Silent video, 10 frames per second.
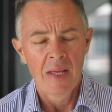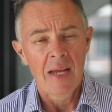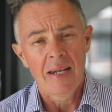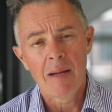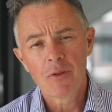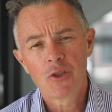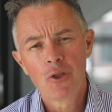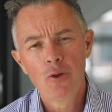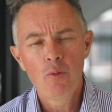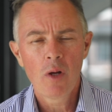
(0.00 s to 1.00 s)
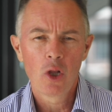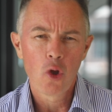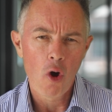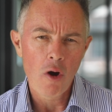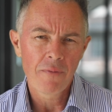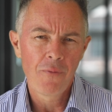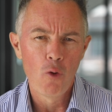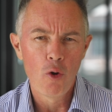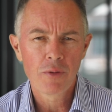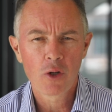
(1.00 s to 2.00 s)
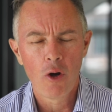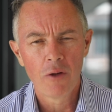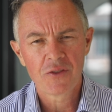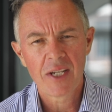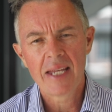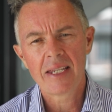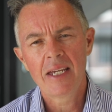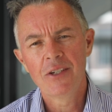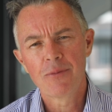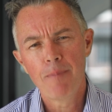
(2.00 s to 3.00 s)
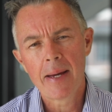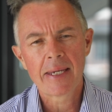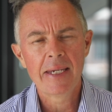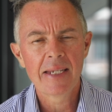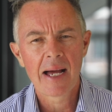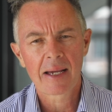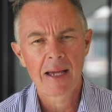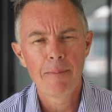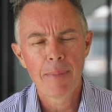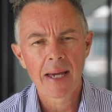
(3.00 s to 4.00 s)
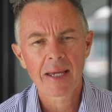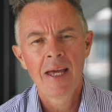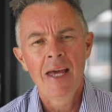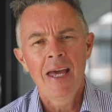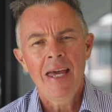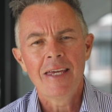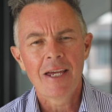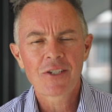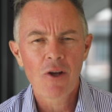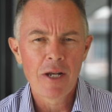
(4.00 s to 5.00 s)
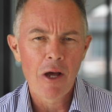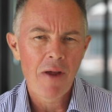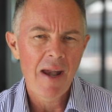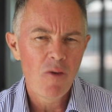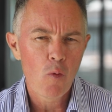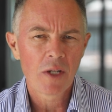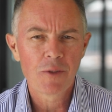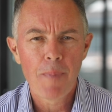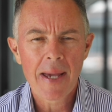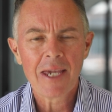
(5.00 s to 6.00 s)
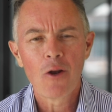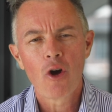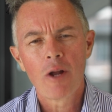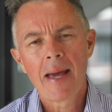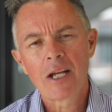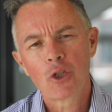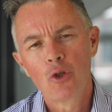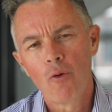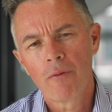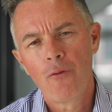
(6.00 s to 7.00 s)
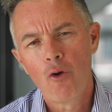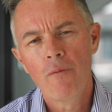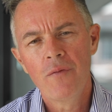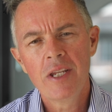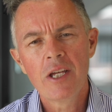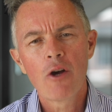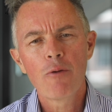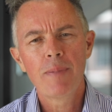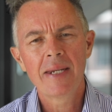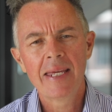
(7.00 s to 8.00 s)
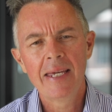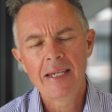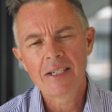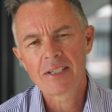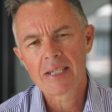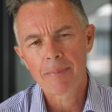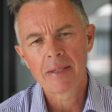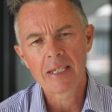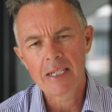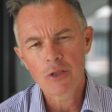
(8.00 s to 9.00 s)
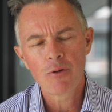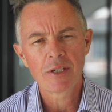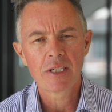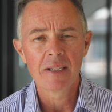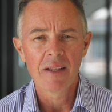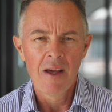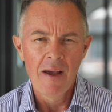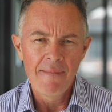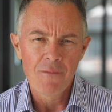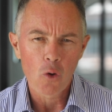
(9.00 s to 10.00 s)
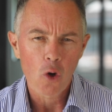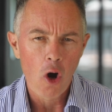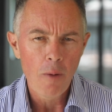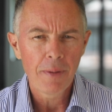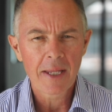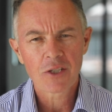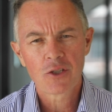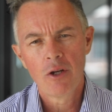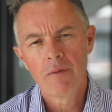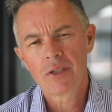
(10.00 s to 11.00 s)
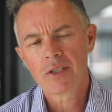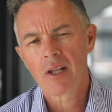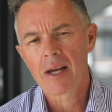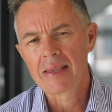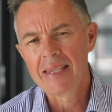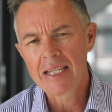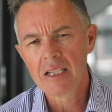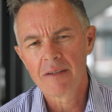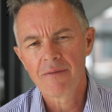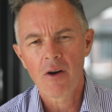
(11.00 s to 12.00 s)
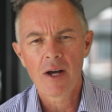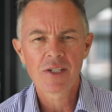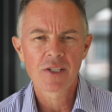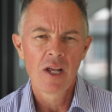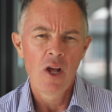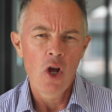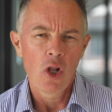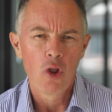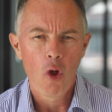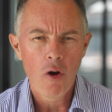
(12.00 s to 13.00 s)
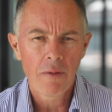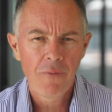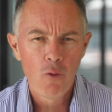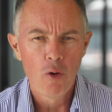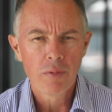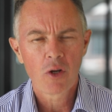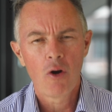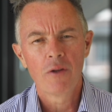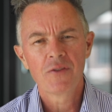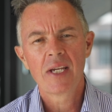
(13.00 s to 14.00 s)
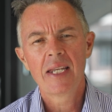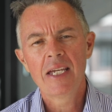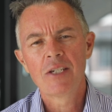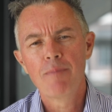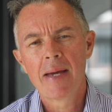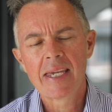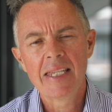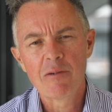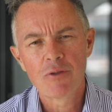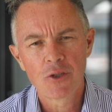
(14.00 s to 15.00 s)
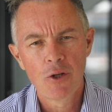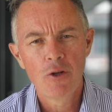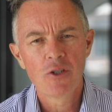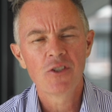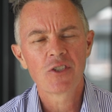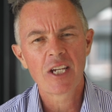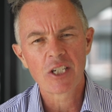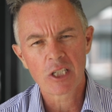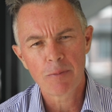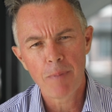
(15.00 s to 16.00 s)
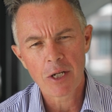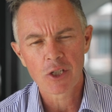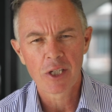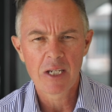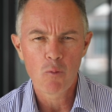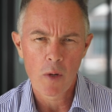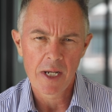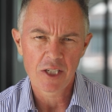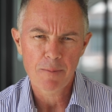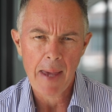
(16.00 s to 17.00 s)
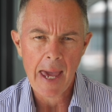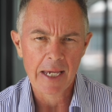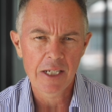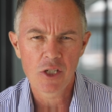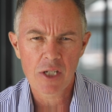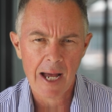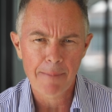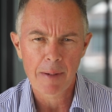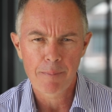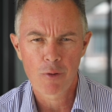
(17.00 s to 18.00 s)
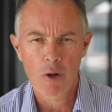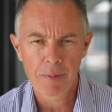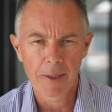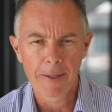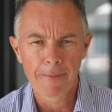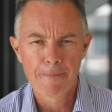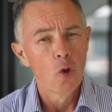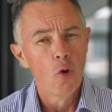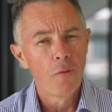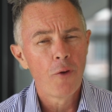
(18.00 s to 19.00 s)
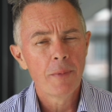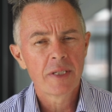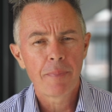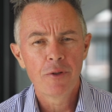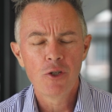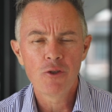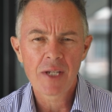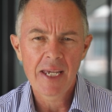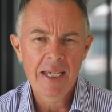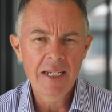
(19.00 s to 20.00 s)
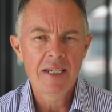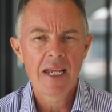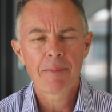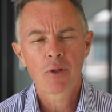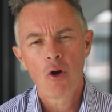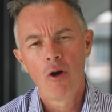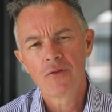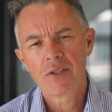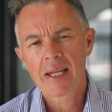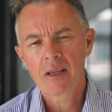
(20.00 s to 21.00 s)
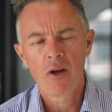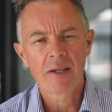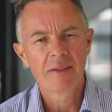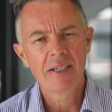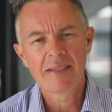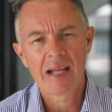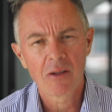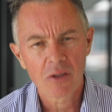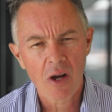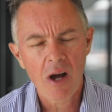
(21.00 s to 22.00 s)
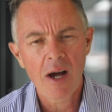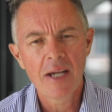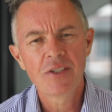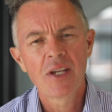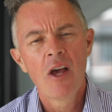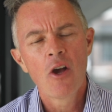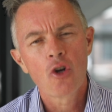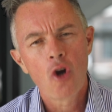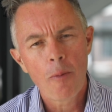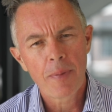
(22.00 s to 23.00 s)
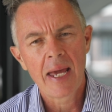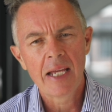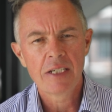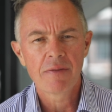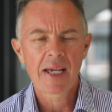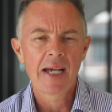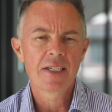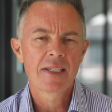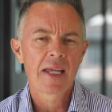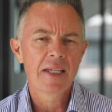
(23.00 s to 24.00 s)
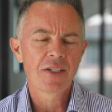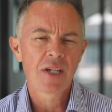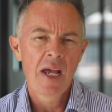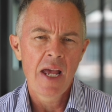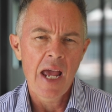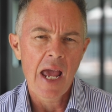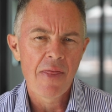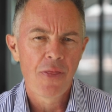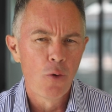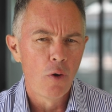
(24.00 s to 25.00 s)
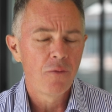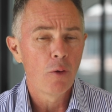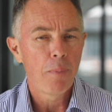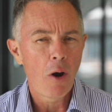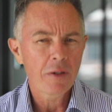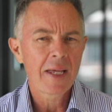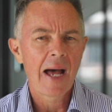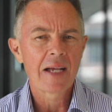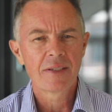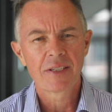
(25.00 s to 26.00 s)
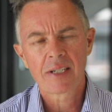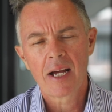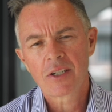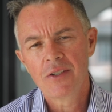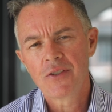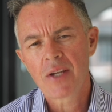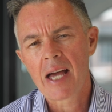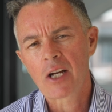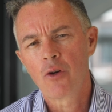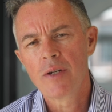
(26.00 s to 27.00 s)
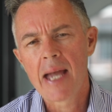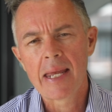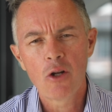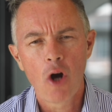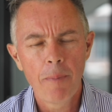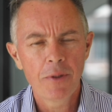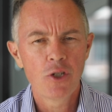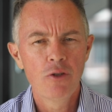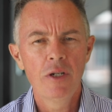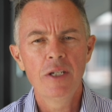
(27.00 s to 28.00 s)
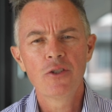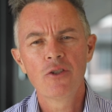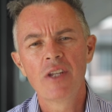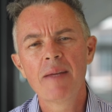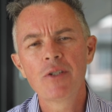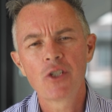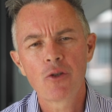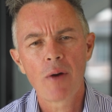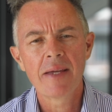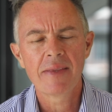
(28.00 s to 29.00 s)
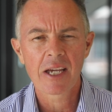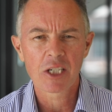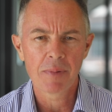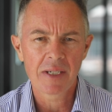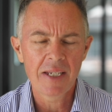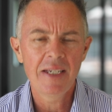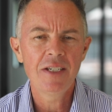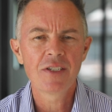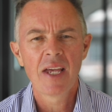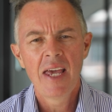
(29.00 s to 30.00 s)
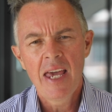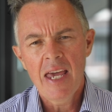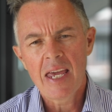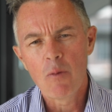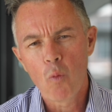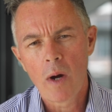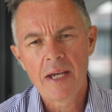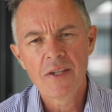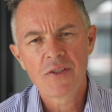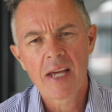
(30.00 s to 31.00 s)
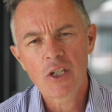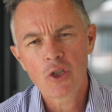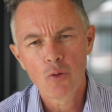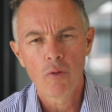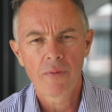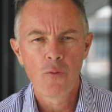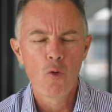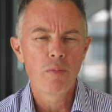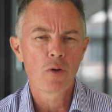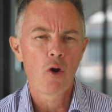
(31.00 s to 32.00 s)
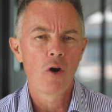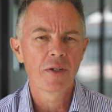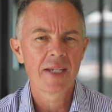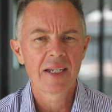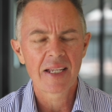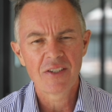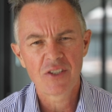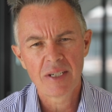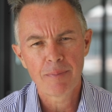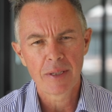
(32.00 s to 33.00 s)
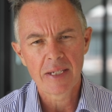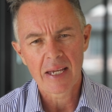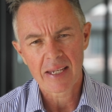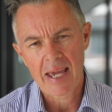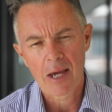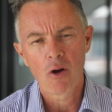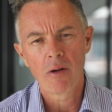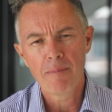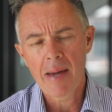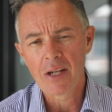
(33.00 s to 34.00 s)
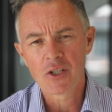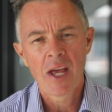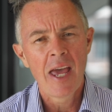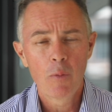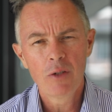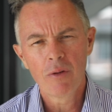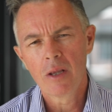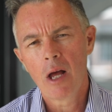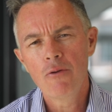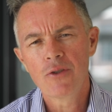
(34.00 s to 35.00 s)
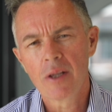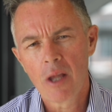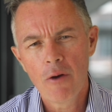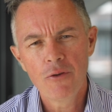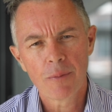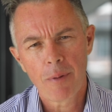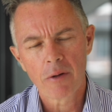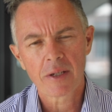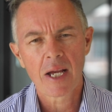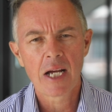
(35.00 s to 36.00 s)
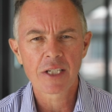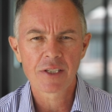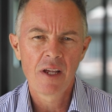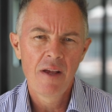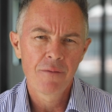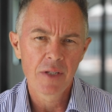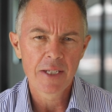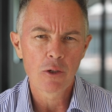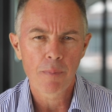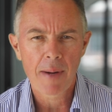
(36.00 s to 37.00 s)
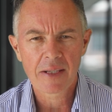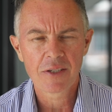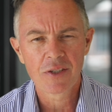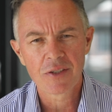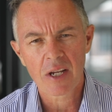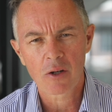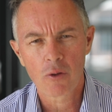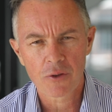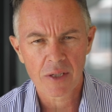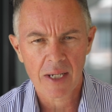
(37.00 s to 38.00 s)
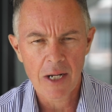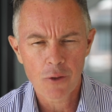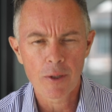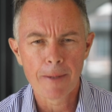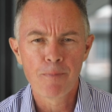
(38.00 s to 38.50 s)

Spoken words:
Number 2, long-form content is making a comeback. Yes, I know everyone's banging on about short-form video, but here's something interesting. For complex services like legal advice, long-form content is making a resurgence, especially when it's packaged up properly. Law firms that produce in-depth content like detailed guides, comprehensive case studies, and thoughtful podcast discussions are creating opportunities to demonstrate their expertise in ways that short-form content simply cannot match. We're doing loads and loads of podcasts for legal practices across the country.